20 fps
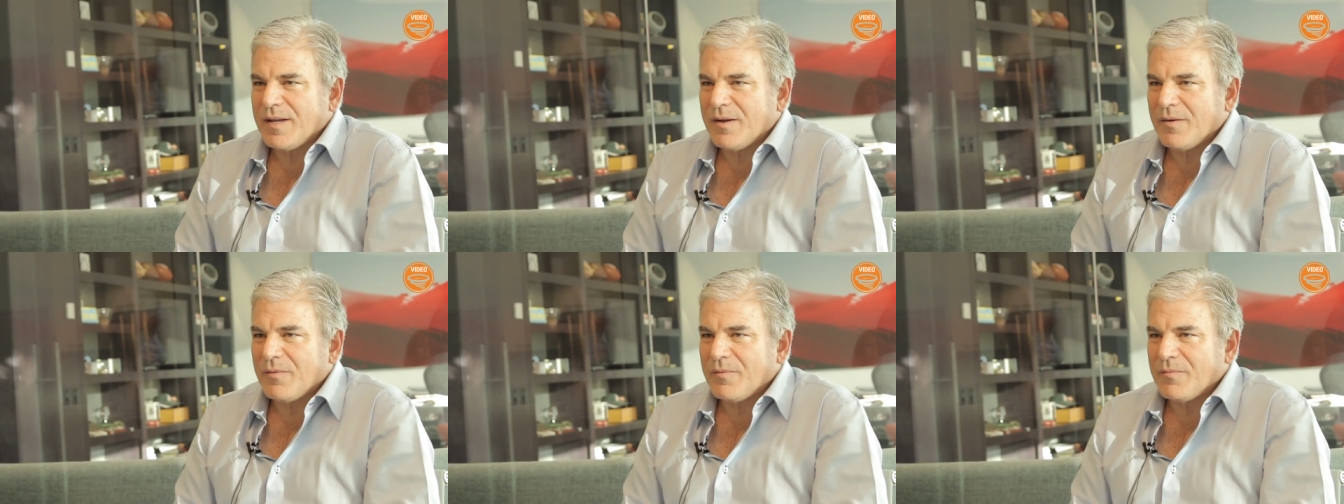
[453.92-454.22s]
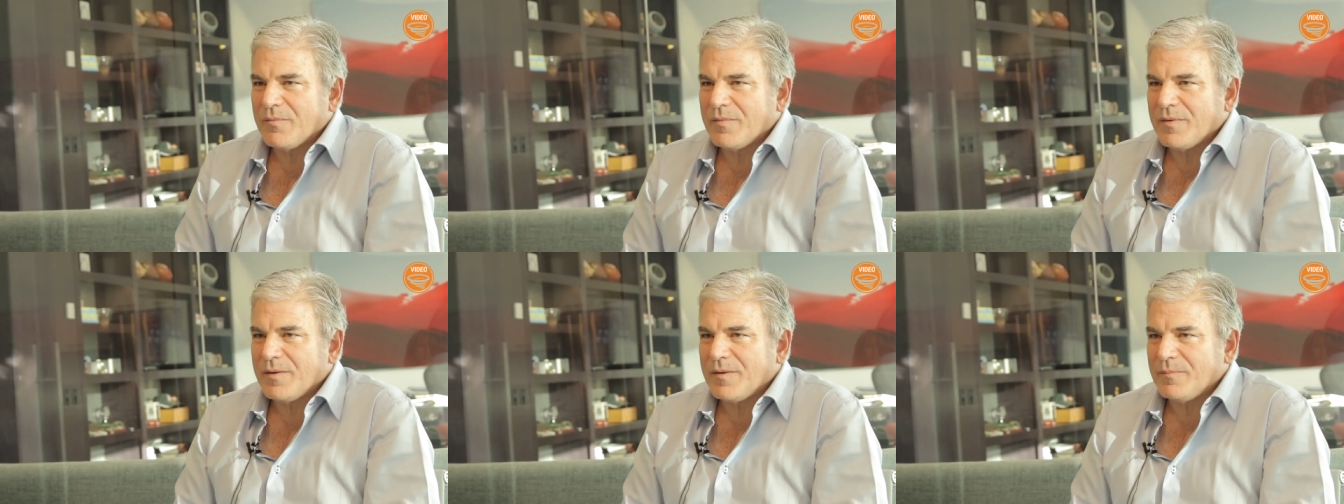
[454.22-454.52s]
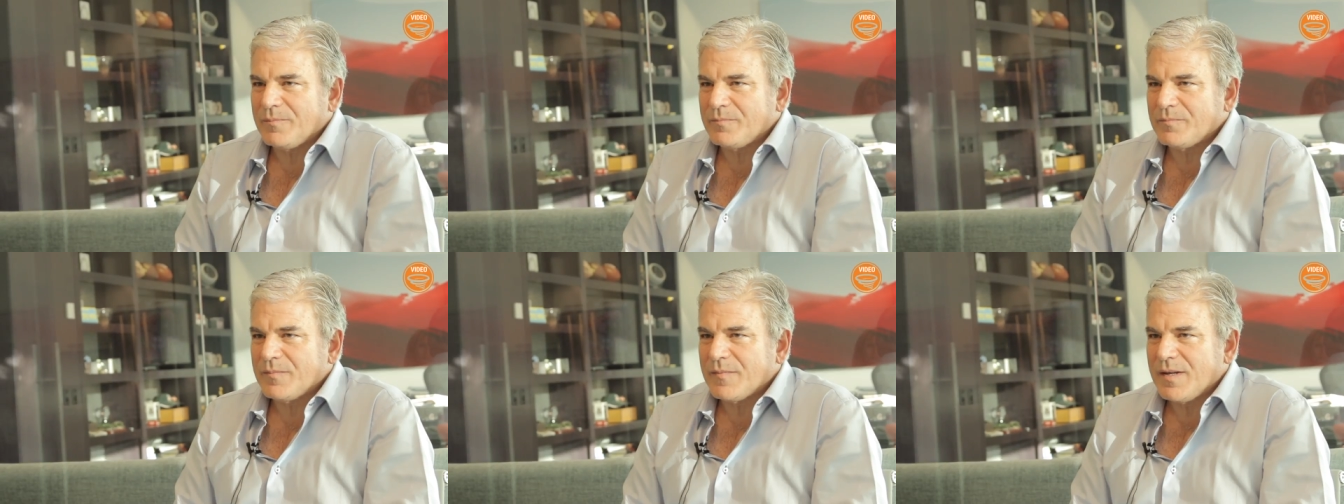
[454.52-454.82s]
you know,
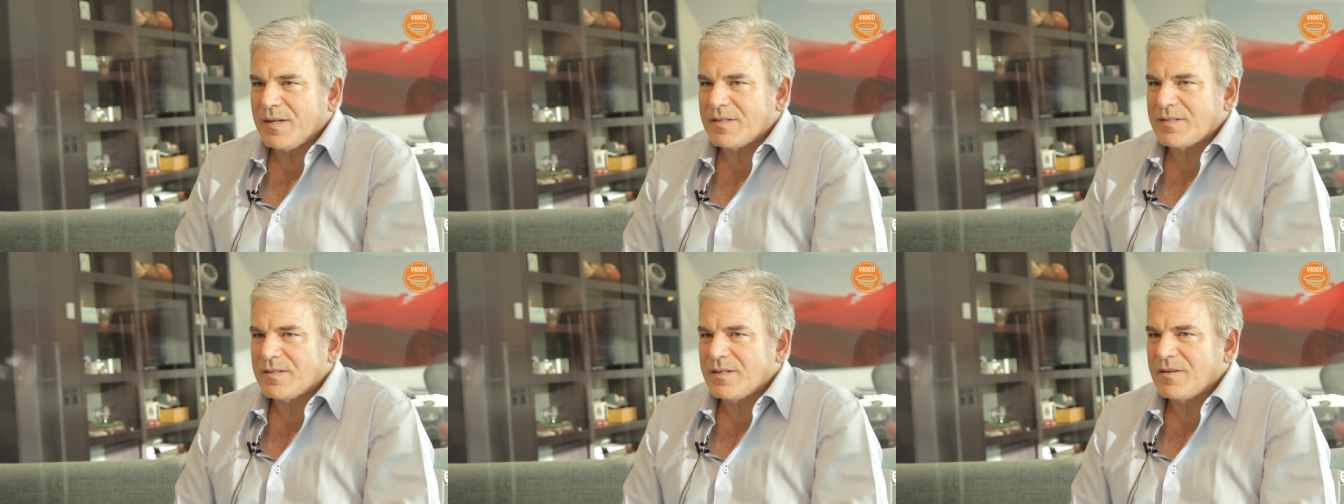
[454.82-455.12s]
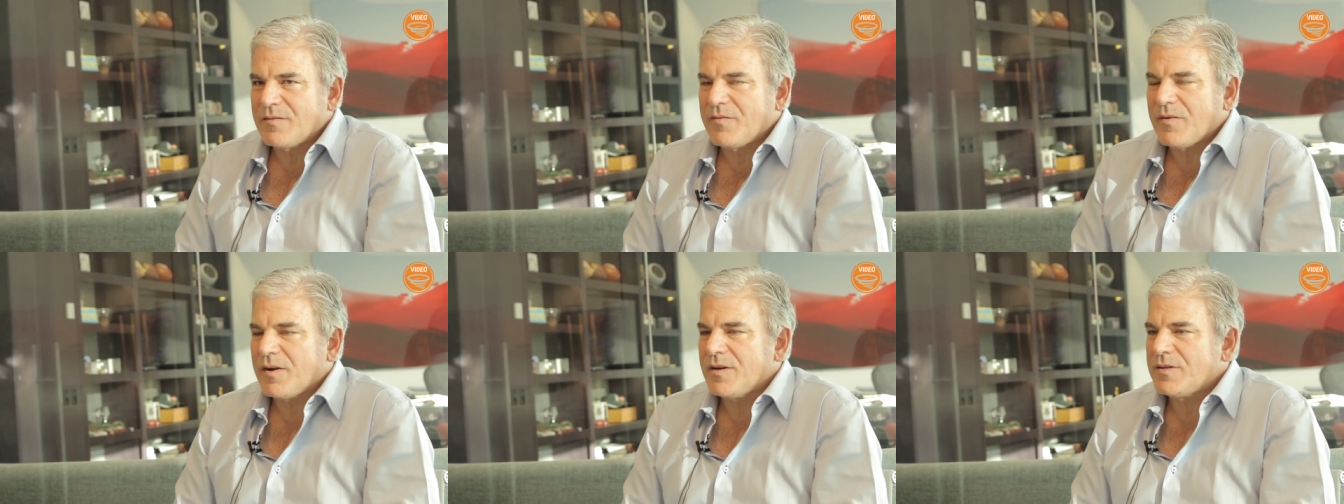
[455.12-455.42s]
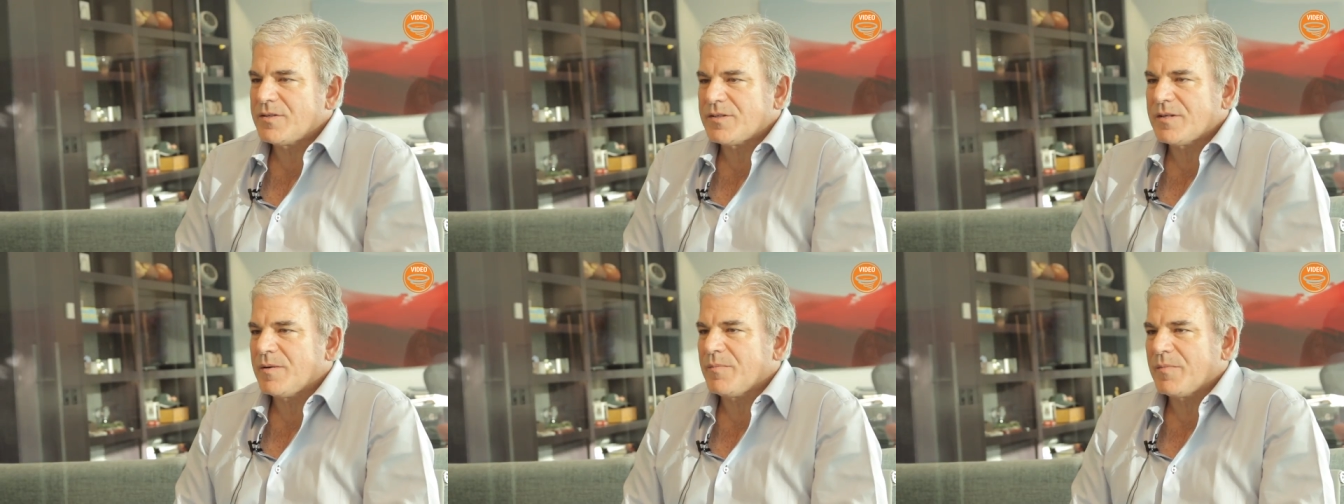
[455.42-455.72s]
it's, it's
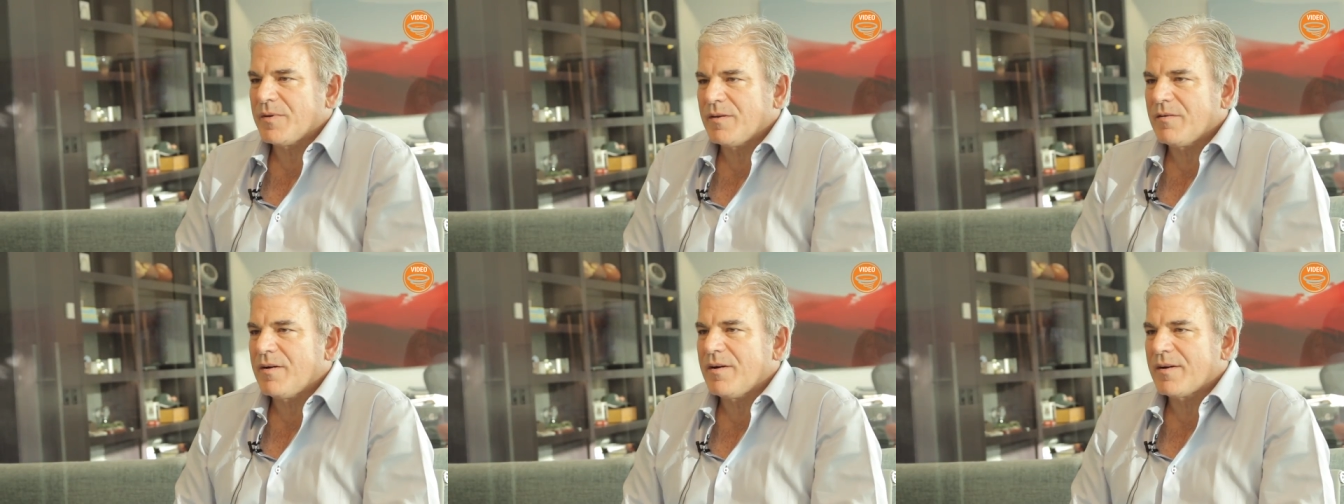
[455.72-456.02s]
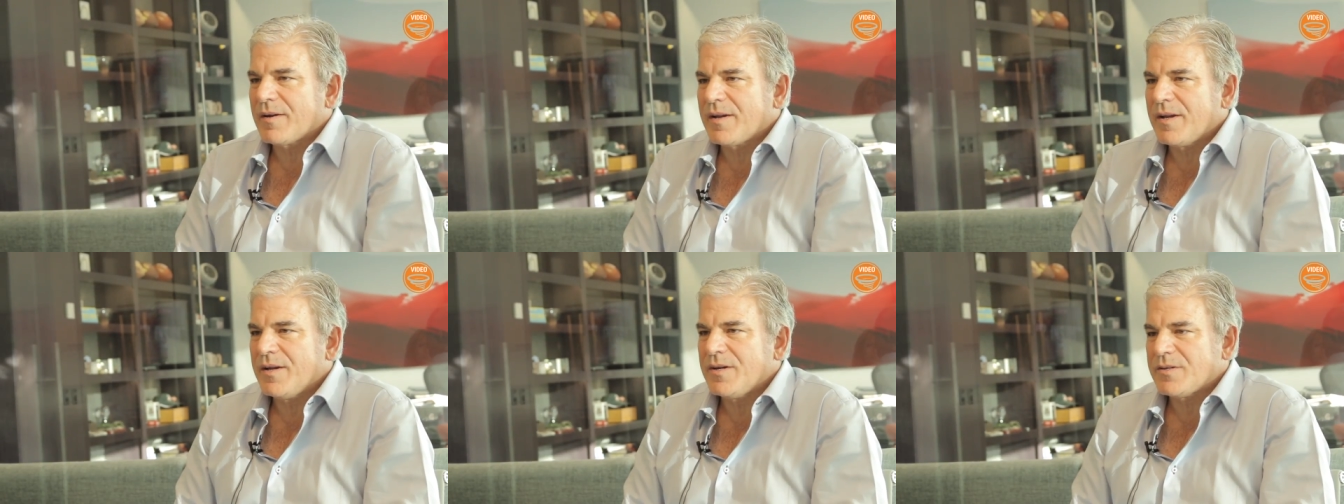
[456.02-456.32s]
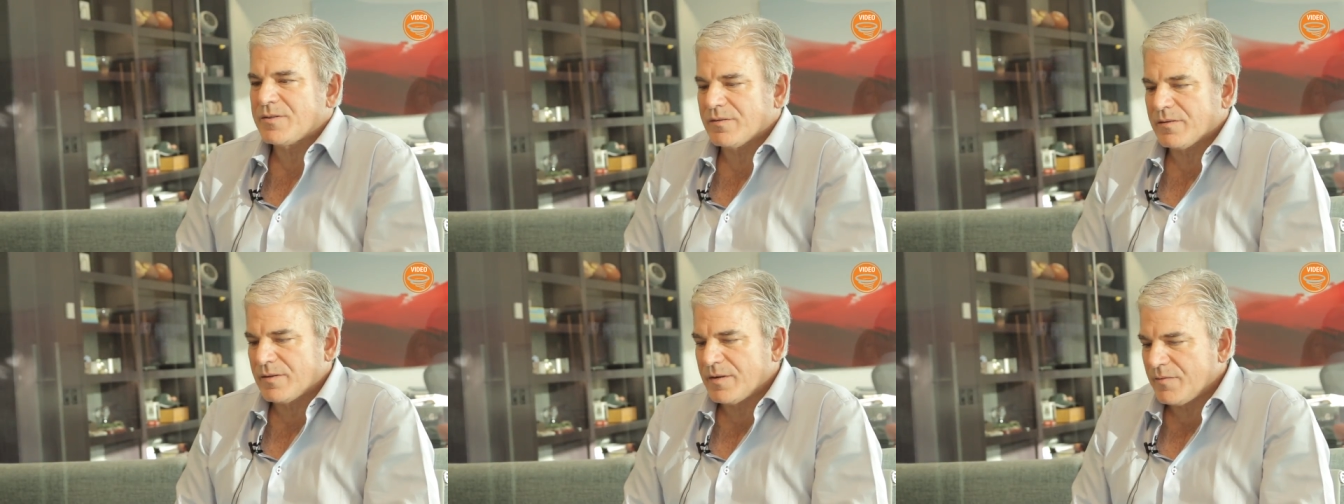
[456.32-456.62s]
very similar. There are
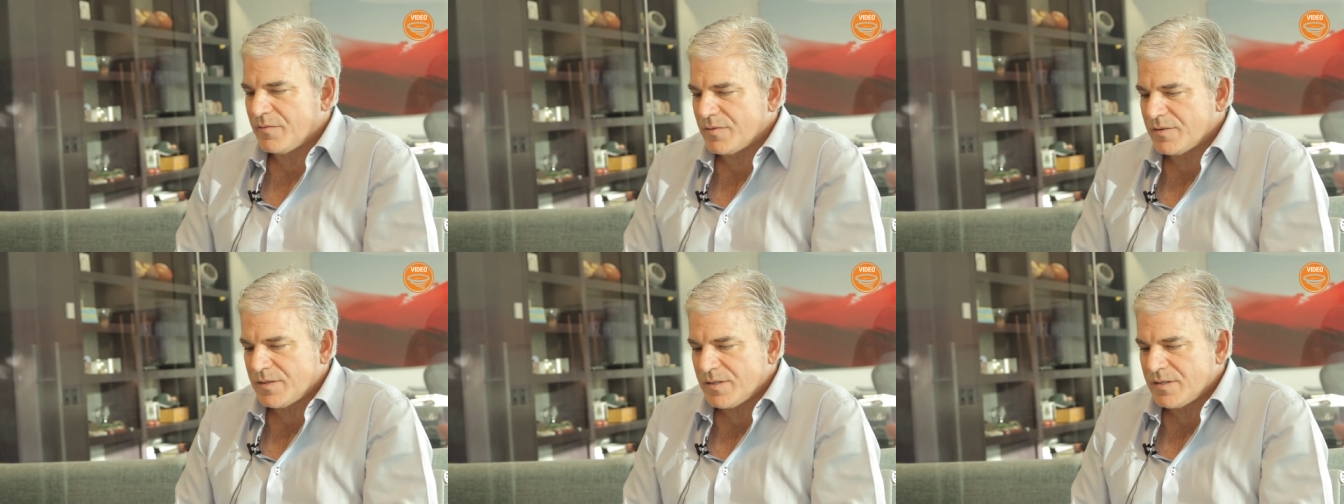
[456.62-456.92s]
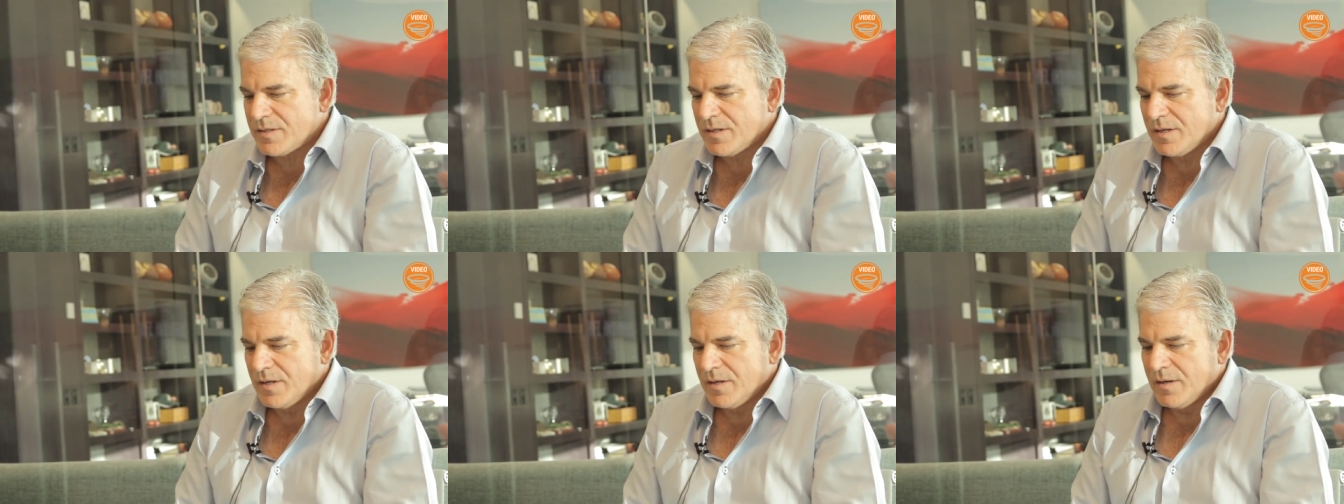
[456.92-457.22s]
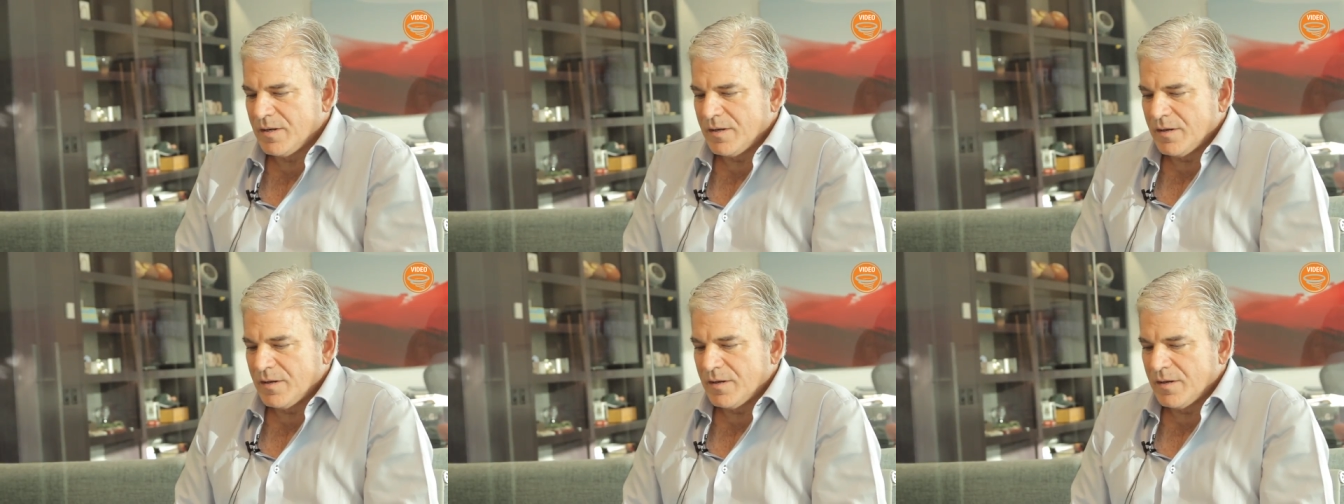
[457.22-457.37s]
occasional differences.